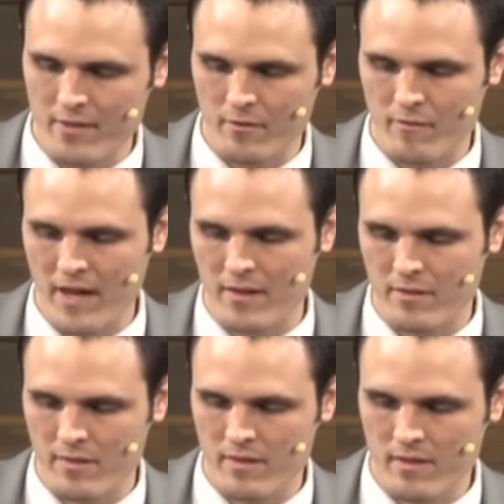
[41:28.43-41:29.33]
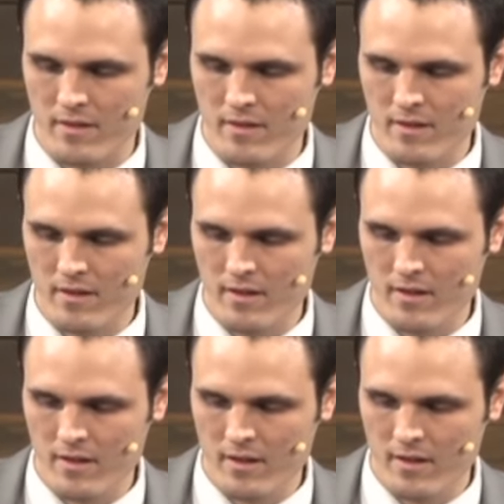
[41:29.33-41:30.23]
in their faith
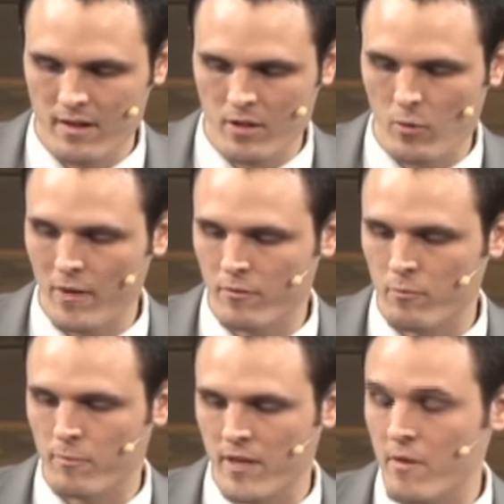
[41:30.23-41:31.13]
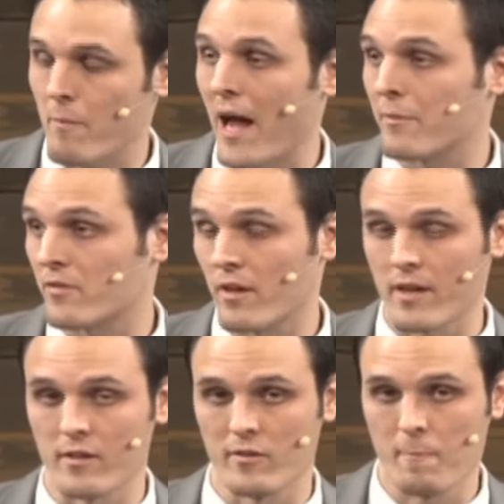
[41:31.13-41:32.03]
in your life through giving Bible
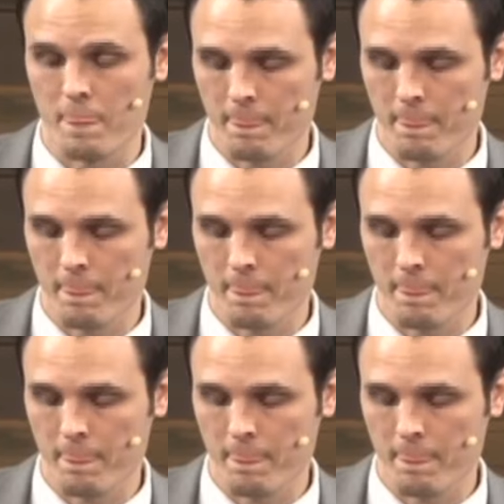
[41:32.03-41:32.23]
studies.